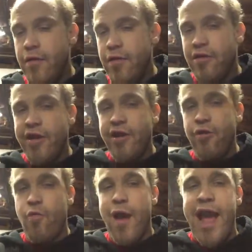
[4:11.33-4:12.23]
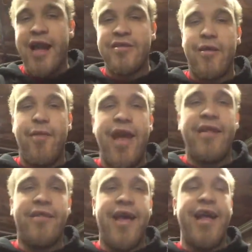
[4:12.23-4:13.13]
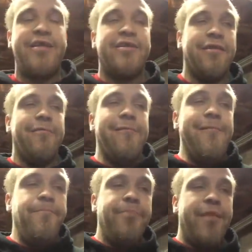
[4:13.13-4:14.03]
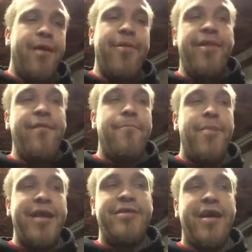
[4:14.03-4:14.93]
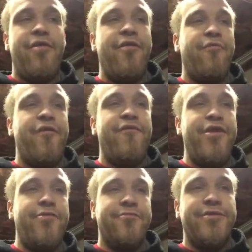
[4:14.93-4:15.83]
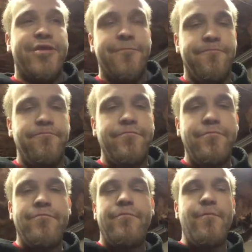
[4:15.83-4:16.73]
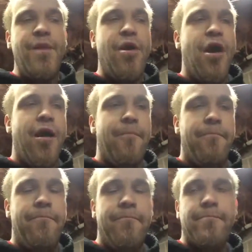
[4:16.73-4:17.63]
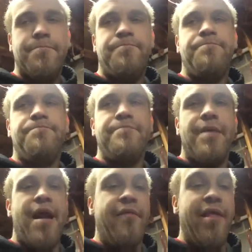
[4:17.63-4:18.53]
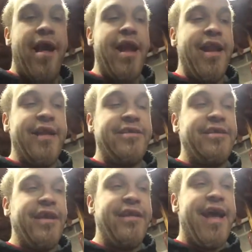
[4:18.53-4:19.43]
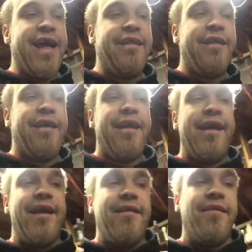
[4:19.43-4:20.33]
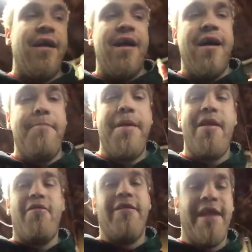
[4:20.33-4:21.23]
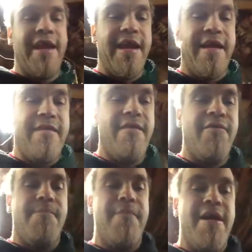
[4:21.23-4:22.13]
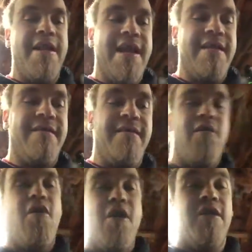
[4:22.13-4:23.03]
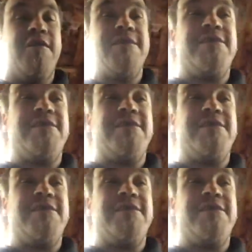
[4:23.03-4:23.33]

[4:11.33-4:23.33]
cleaner wax on my headlights, and I mean, based on all the reviews online, I've seen that apparently the mud is hard to